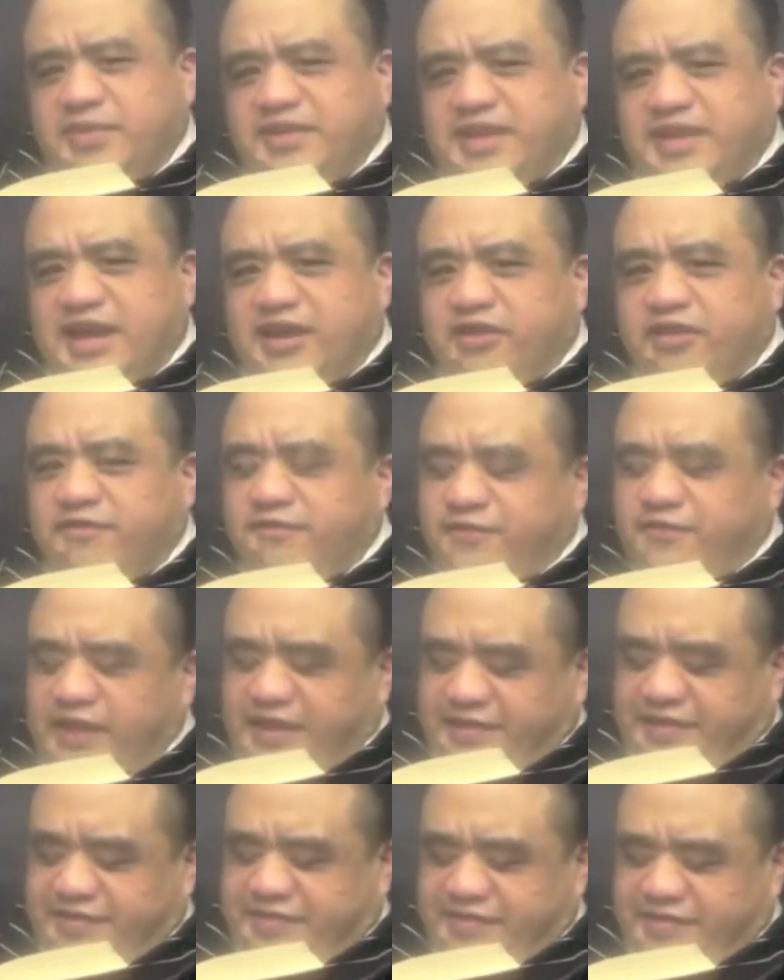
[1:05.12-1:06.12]
down her
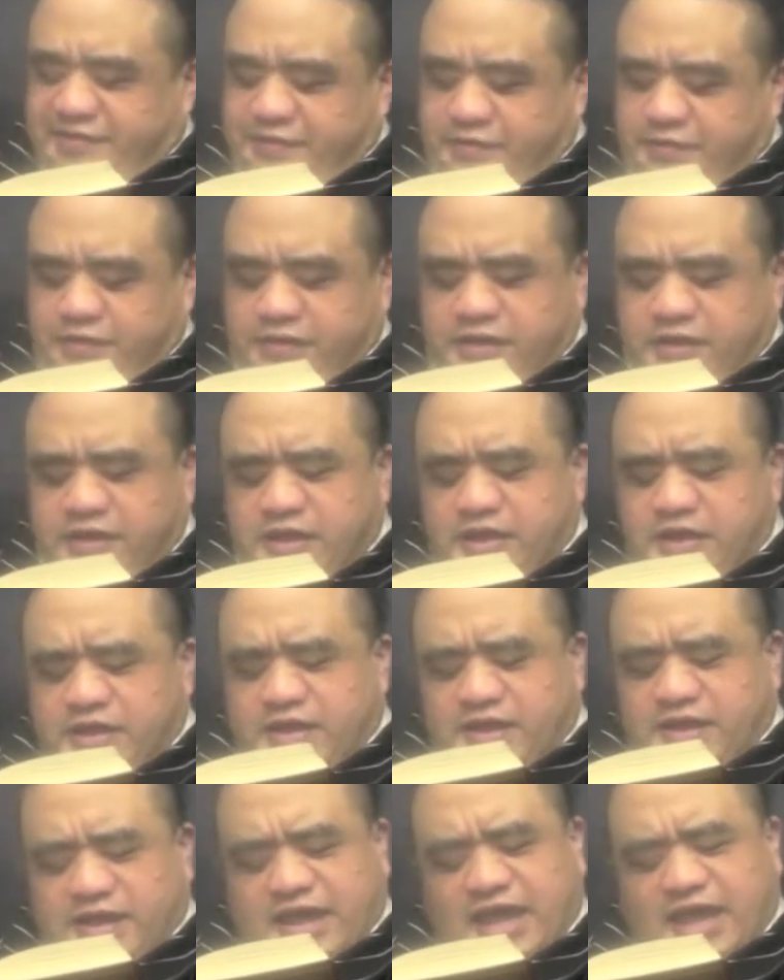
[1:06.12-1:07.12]
face.
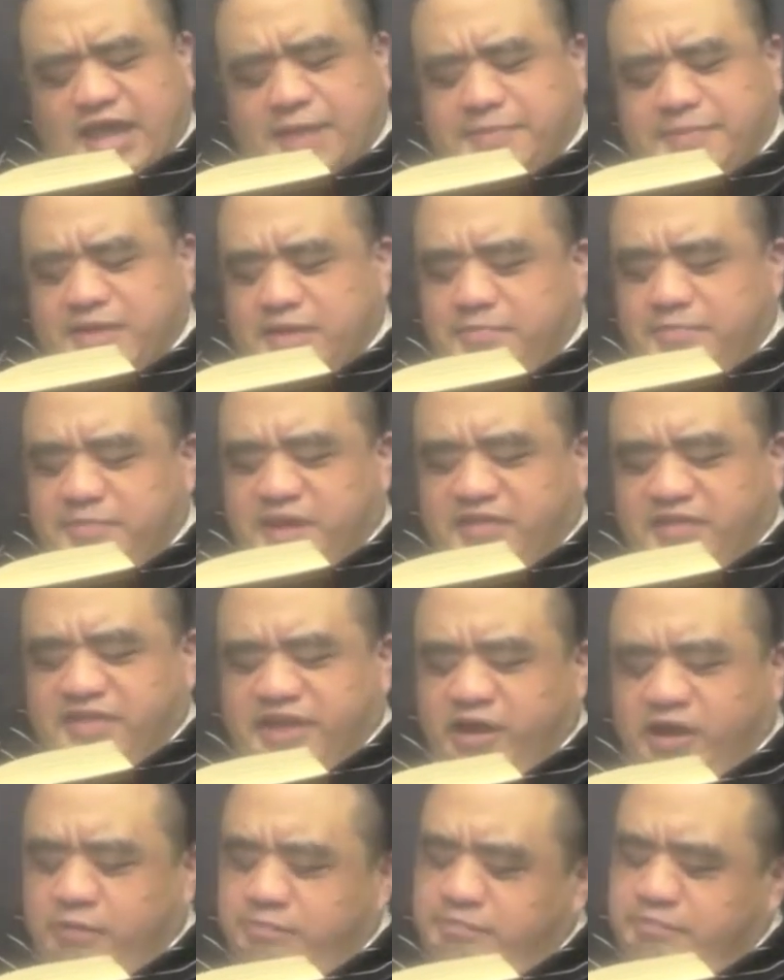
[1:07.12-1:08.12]
Amy and Beth
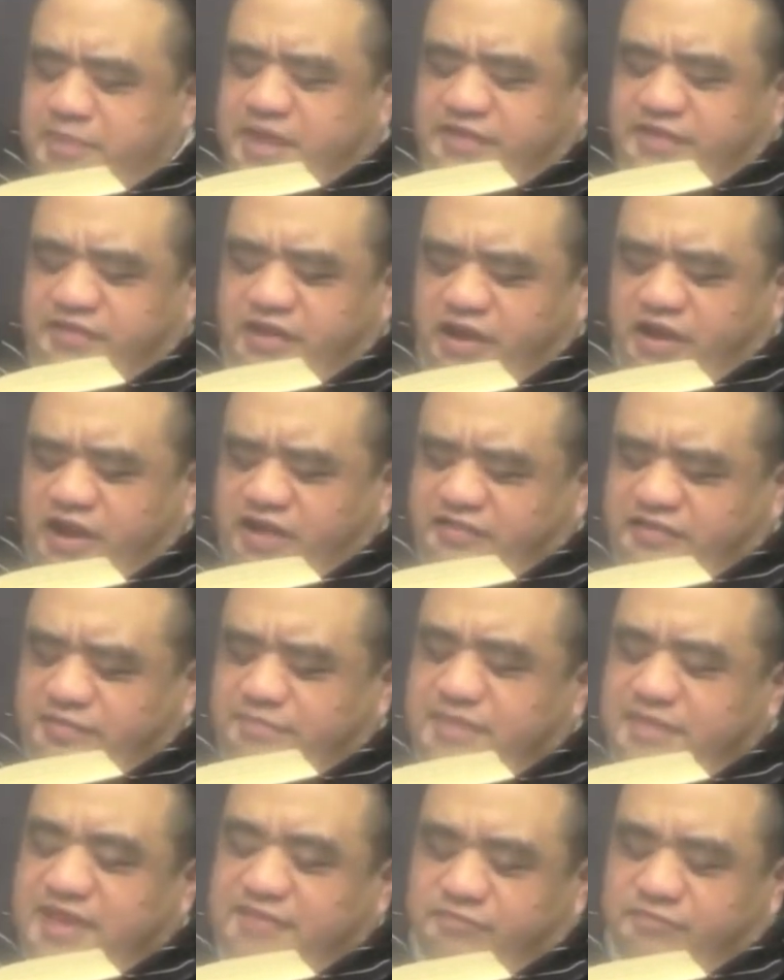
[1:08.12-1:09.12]
helped Meg to hide the
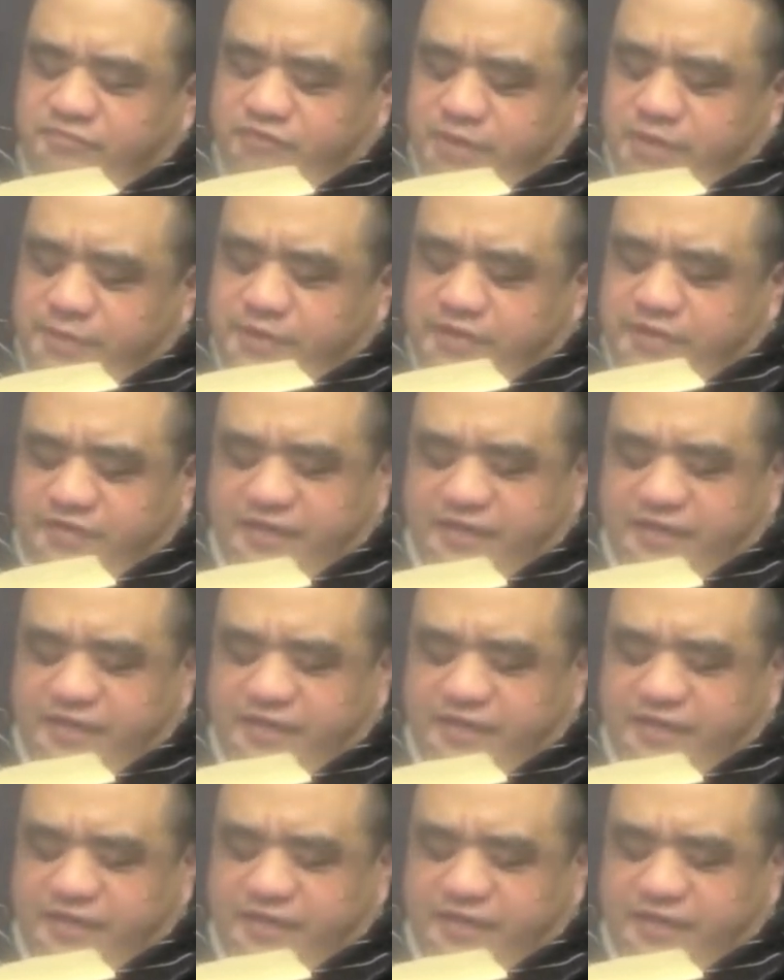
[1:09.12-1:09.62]
mess with ribbons